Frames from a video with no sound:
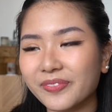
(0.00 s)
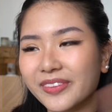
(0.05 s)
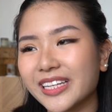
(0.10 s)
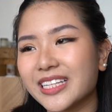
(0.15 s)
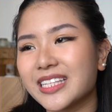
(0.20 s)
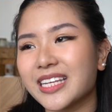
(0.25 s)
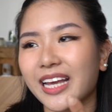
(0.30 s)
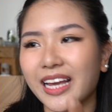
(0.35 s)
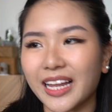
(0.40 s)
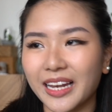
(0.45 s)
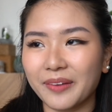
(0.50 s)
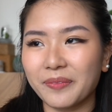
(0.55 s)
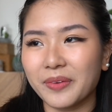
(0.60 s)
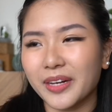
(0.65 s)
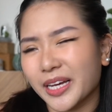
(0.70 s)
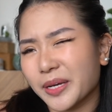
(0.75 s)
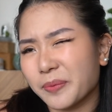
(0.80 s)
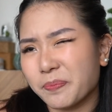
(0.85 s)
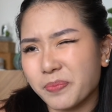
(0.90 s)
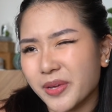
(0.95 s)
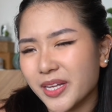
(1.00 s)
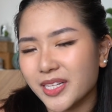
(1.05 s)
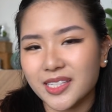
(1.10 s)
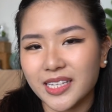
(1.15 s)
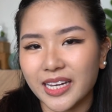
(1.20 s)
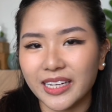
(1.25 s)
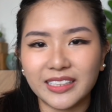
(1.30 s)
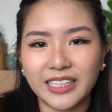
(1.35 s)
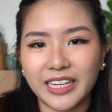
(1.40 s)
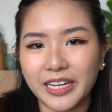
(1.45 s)
It's like a
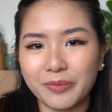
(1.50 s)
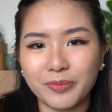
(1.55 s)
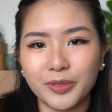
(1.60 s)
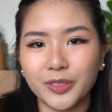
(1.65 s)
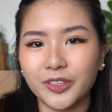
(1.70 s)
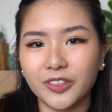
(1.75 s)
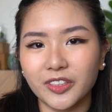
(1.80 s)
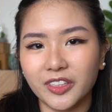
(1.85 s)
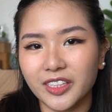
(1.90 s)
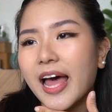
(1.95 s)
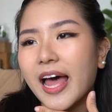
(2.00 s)
bedside table.